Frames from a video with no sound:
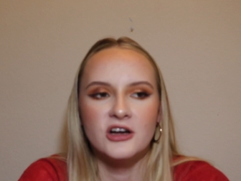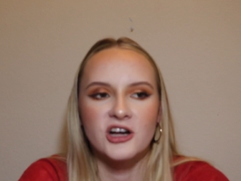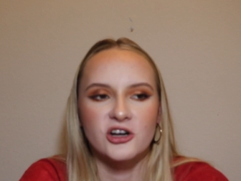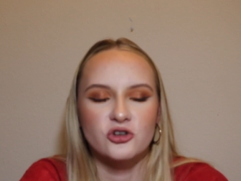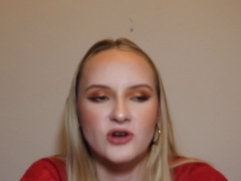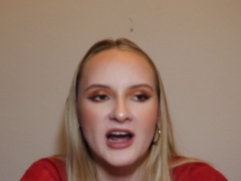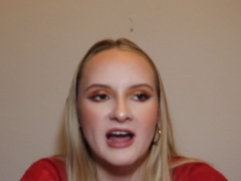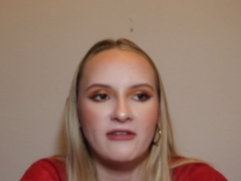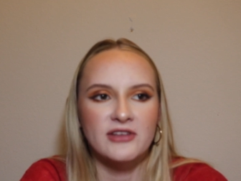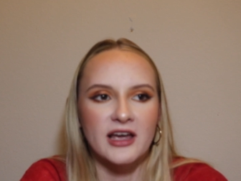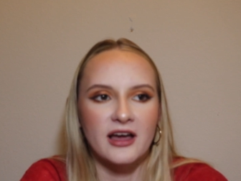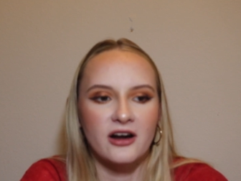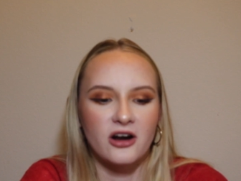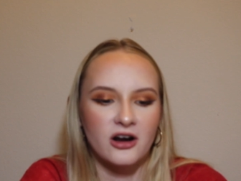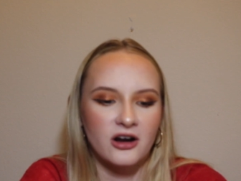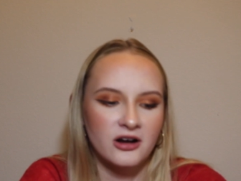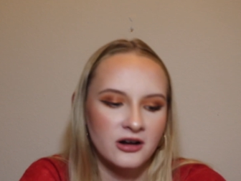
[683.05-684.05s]
drives
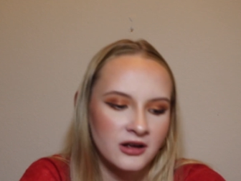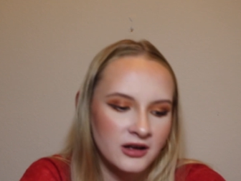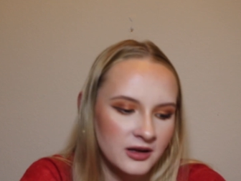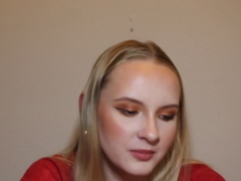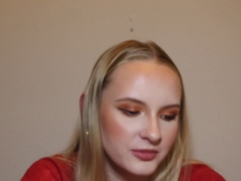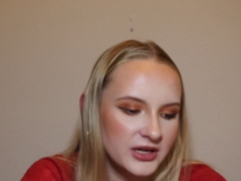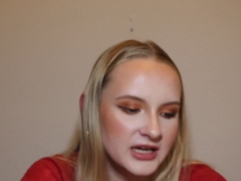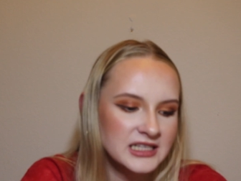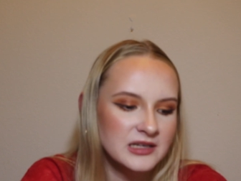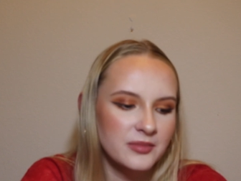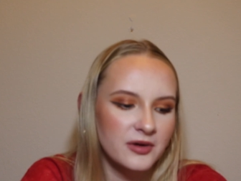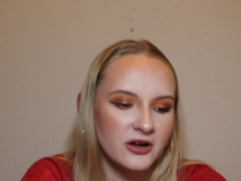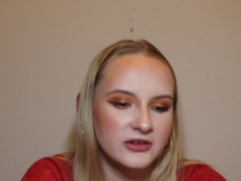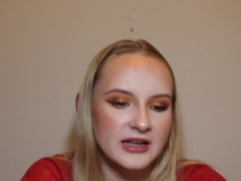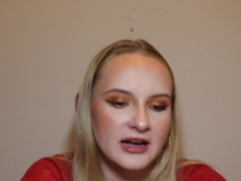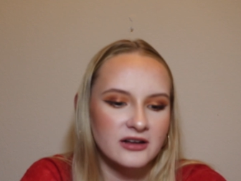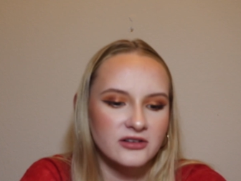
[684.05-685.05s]
at her, plays the
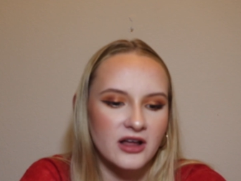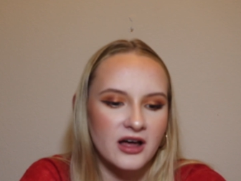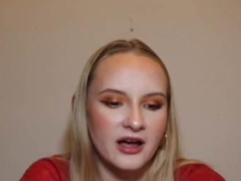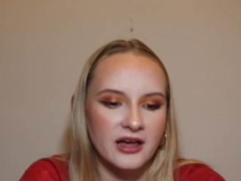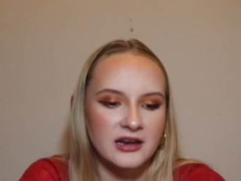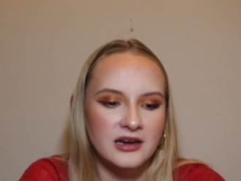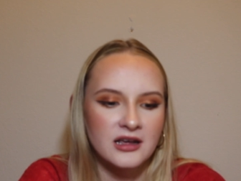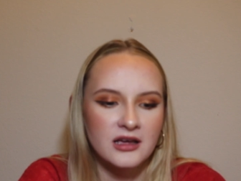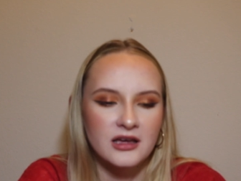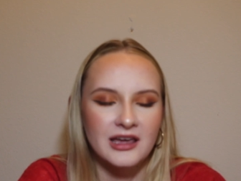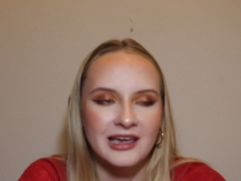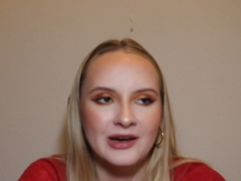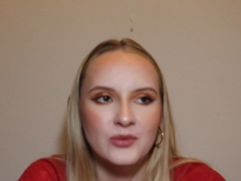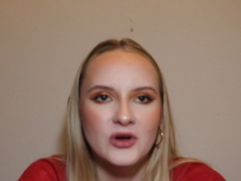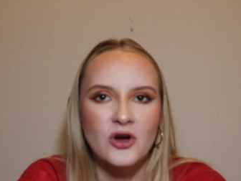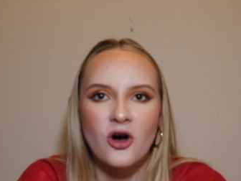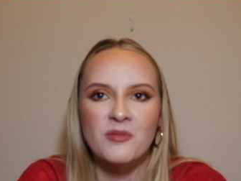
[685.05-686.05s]
ball down line,
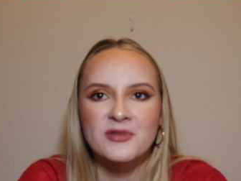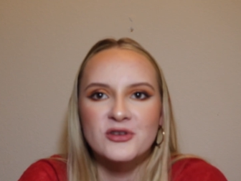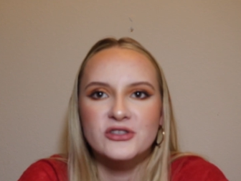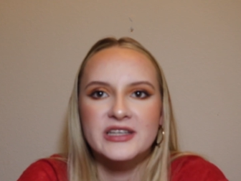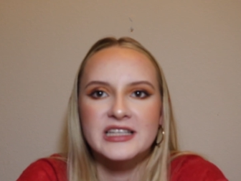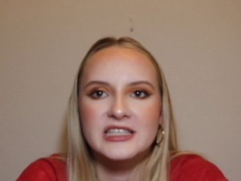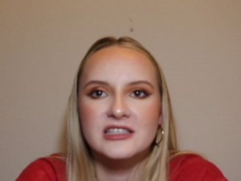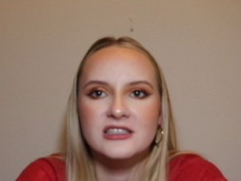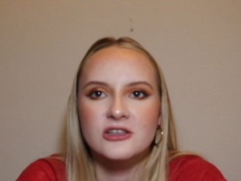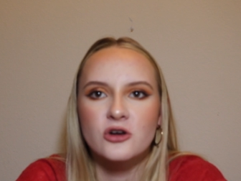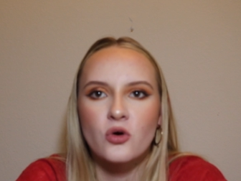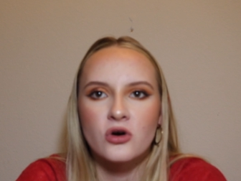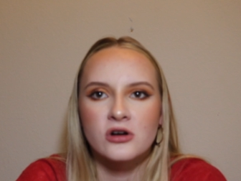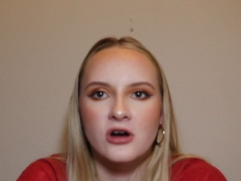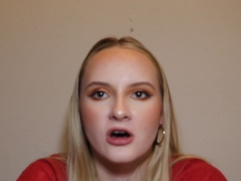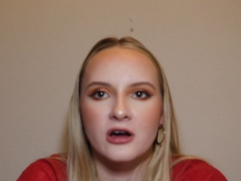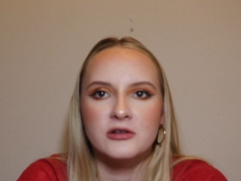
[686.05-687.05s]
and we almost get
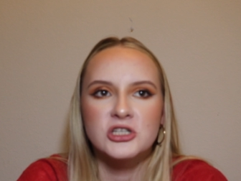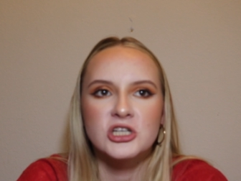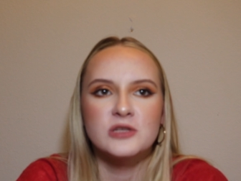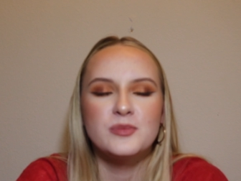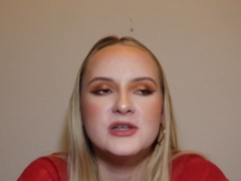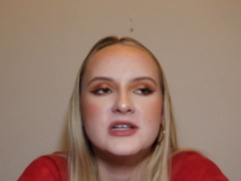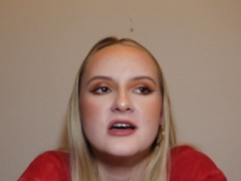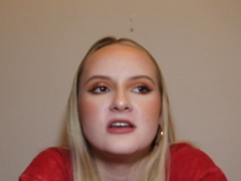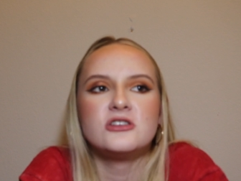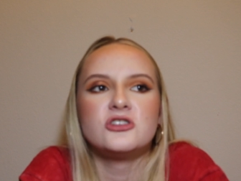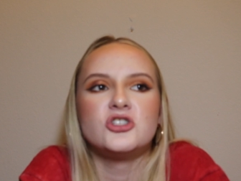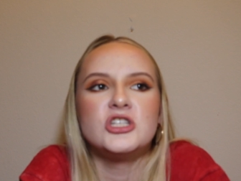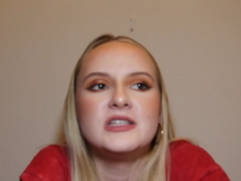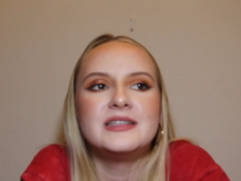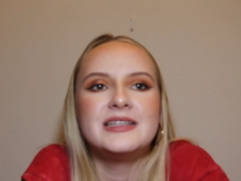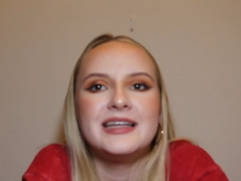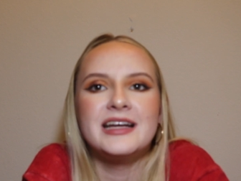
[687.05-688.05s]
scored on just because
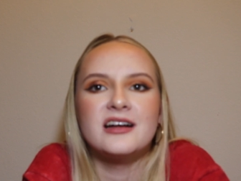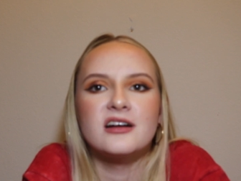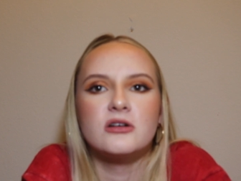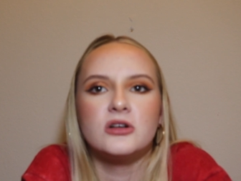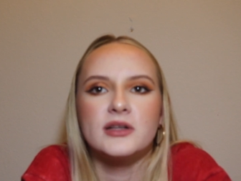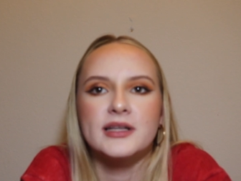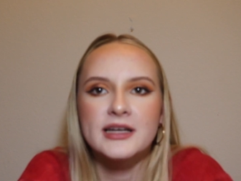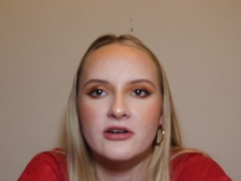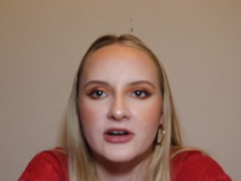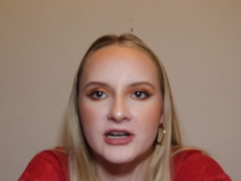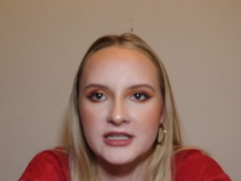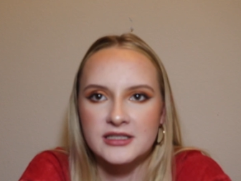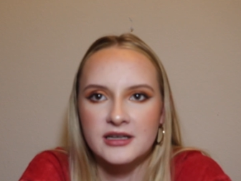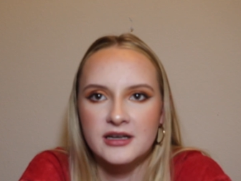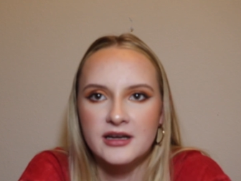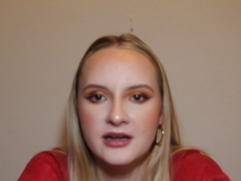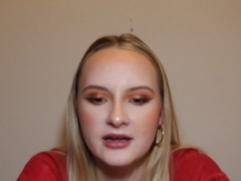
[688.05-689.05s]
she didn't clear
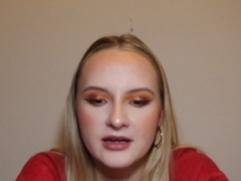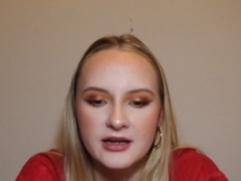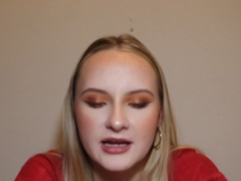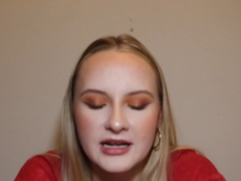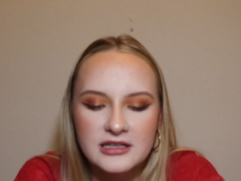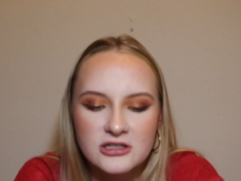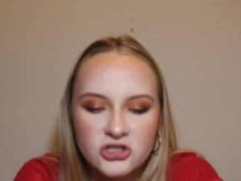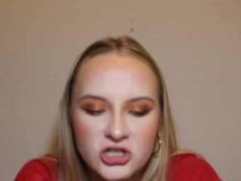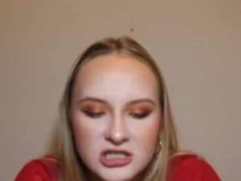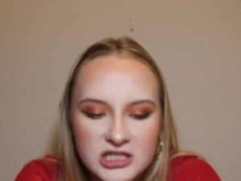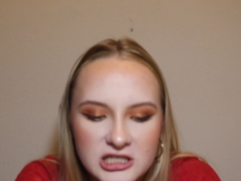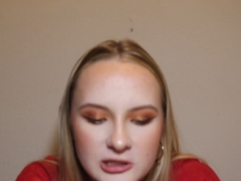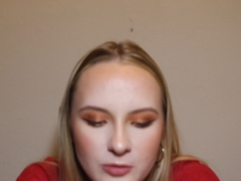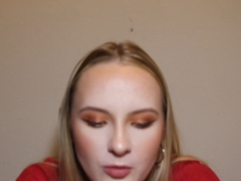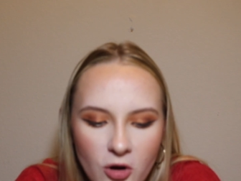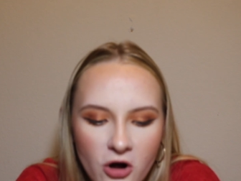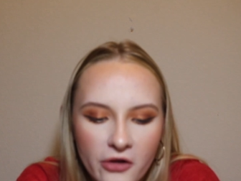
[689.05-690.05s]
it. It's just
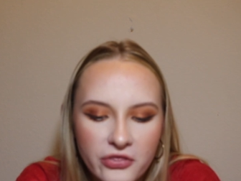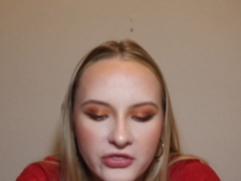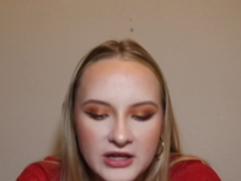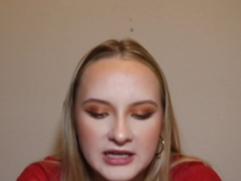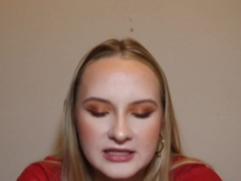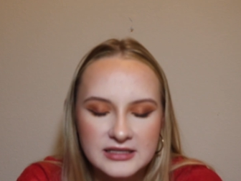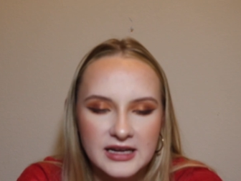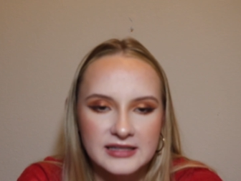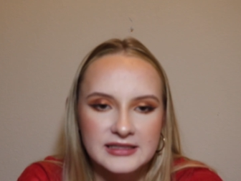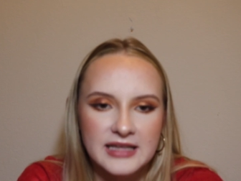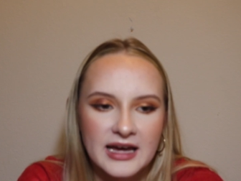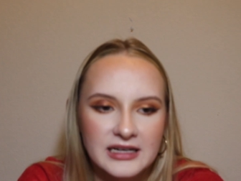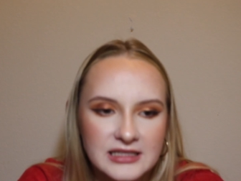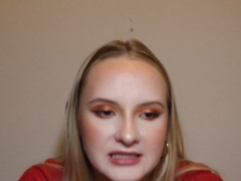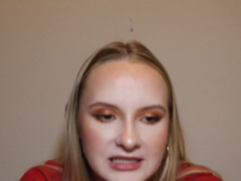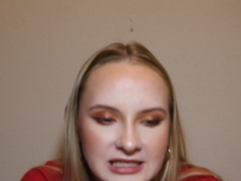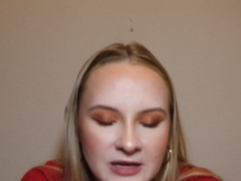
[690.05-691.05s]
small things like
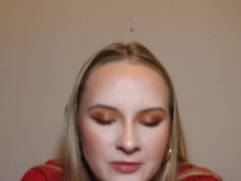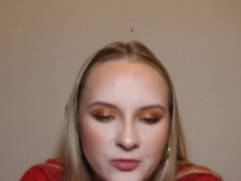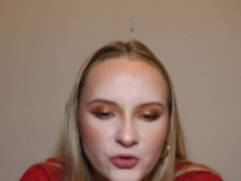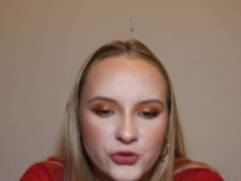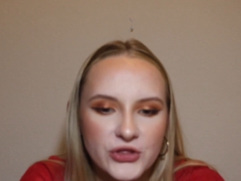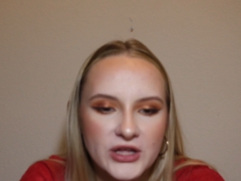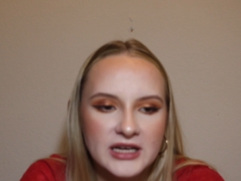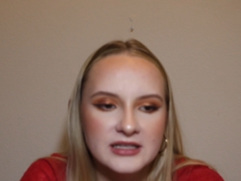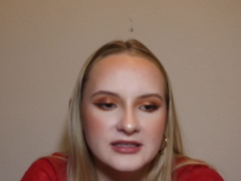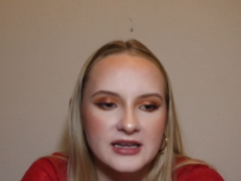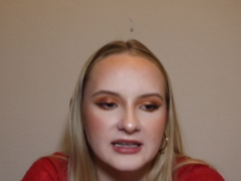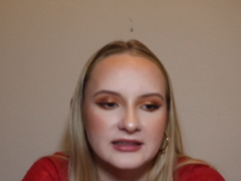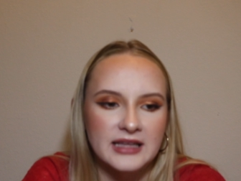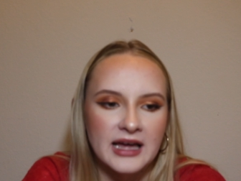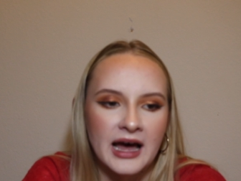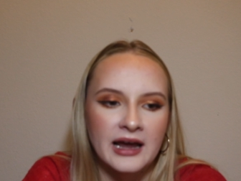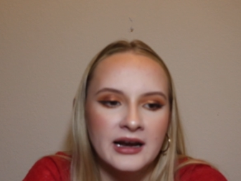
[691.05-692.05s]
that, it's simple things
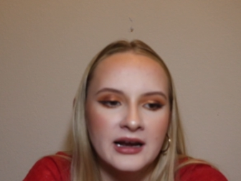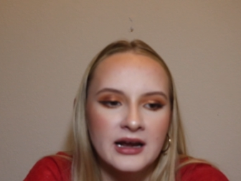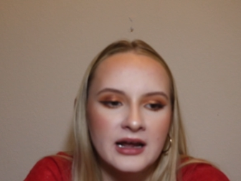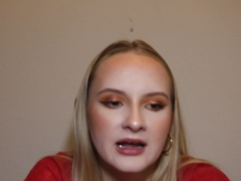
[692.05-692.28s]
like that,